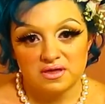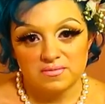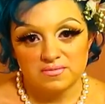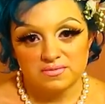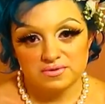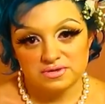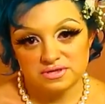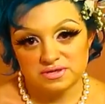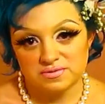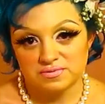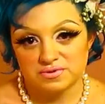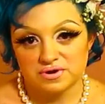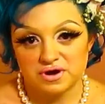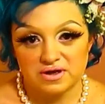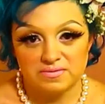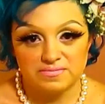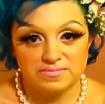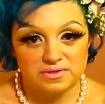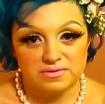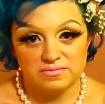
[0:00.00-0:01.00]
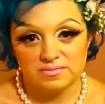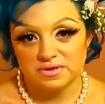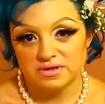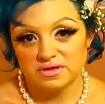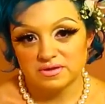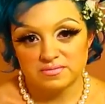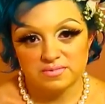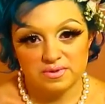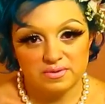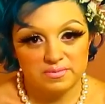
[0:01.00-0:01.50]
Please subscribe to
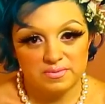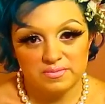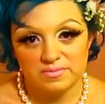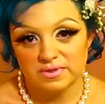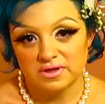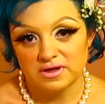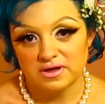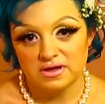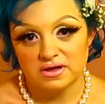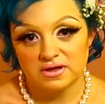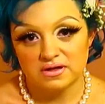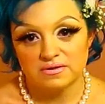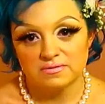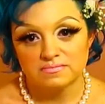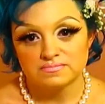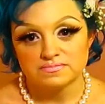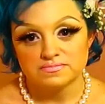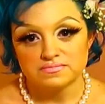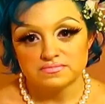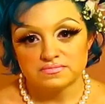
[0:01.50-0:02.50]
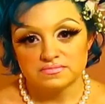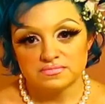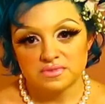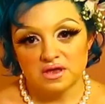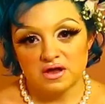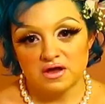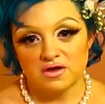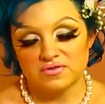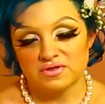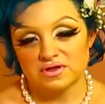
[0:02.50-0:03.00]
me, blah blah blah,
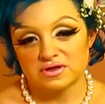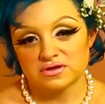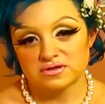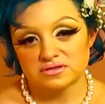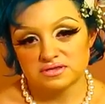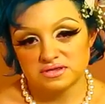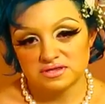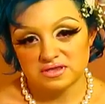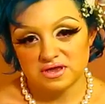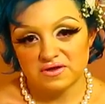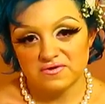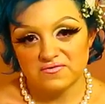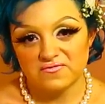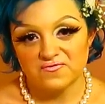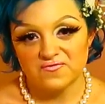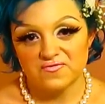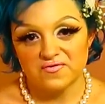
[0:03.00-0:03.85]
all that good stuff.